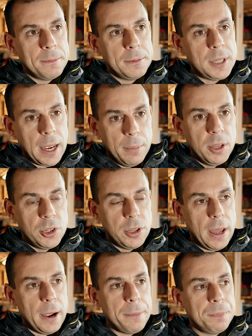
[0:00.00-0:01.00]
damage
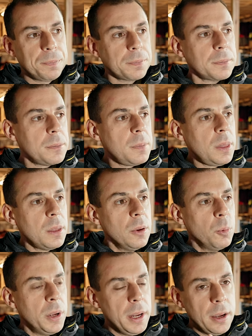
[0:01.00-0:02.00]
that.
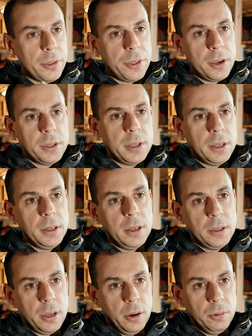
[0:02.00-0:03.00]
We're now 13
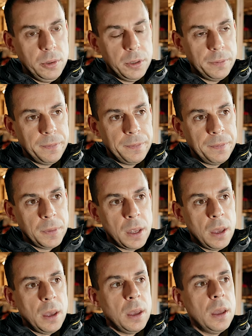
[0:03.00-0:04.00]
years old.
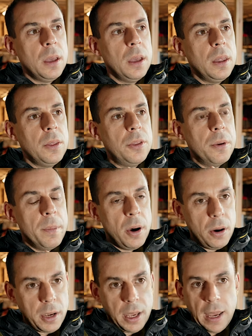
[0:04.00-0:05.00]
The
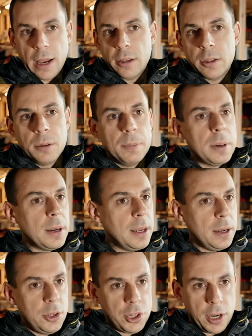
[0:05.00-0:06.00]
market has
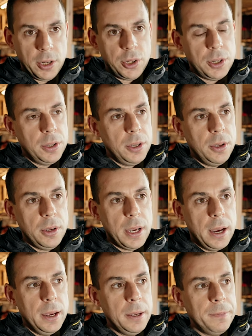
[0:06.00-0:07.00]
completely changed in the
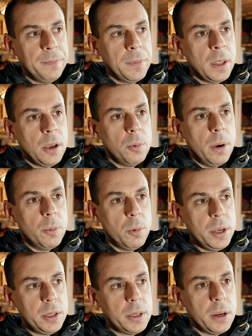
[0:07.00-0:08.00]
UK. When
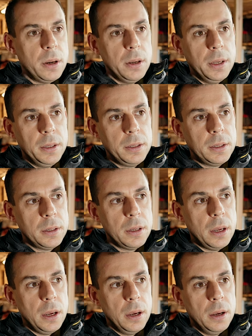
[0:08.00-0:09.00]
we started,
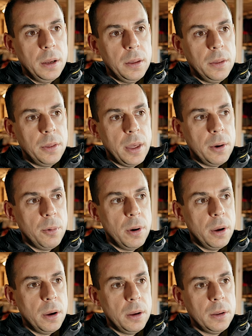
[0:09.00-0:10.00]
there
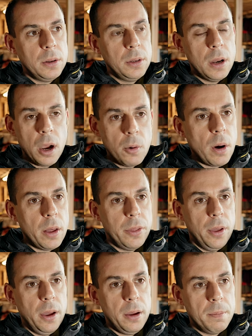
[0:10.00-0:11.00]
were no
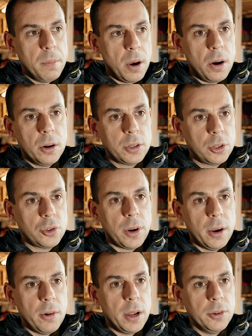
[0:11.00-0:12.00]
other marked
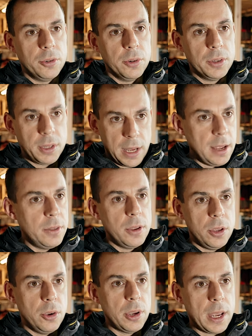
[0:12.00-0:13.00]
trail hundreds in the